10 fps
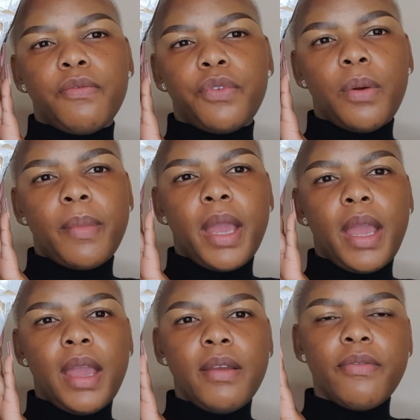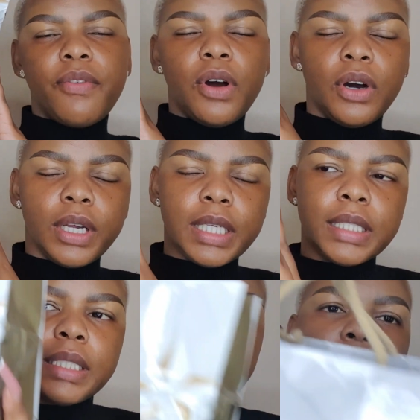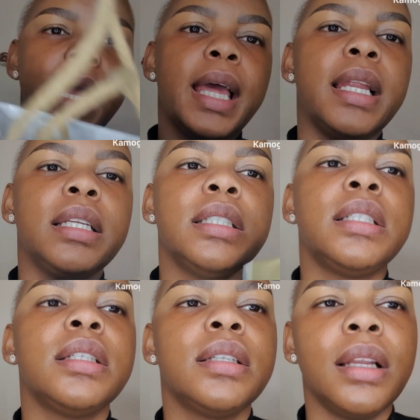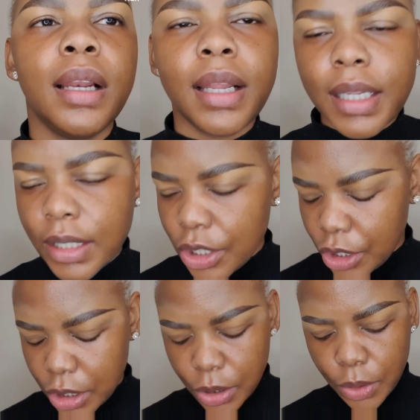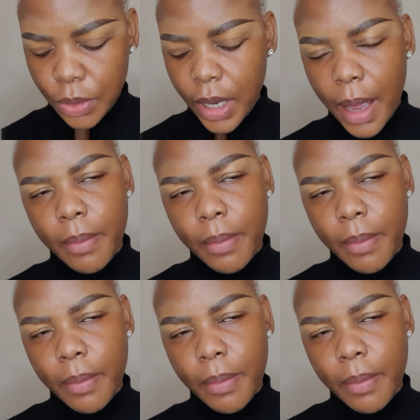from Avon, and let's just do a